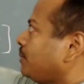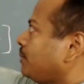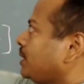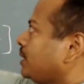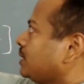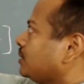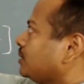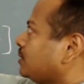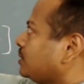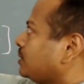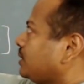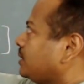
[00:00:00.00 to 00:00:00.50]

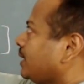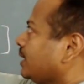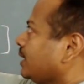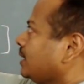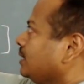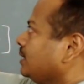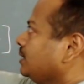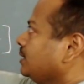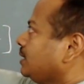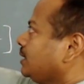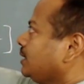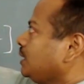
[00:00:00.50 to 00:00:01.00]
by
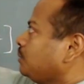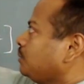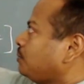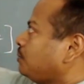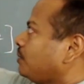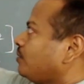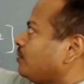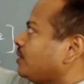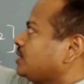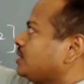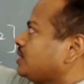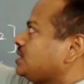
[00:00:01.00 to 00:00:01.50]
taking the e
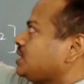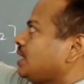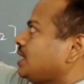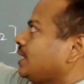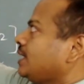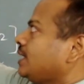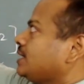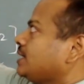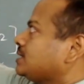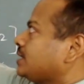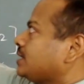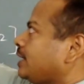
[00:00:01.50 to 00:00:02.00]
power
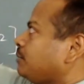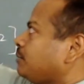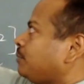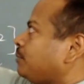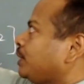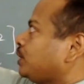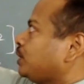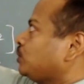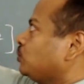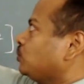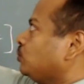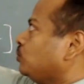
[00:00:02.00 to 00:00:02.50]
j n psi
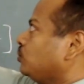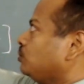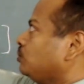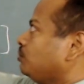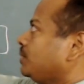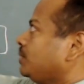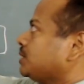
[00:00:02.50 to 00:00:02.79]
by 2,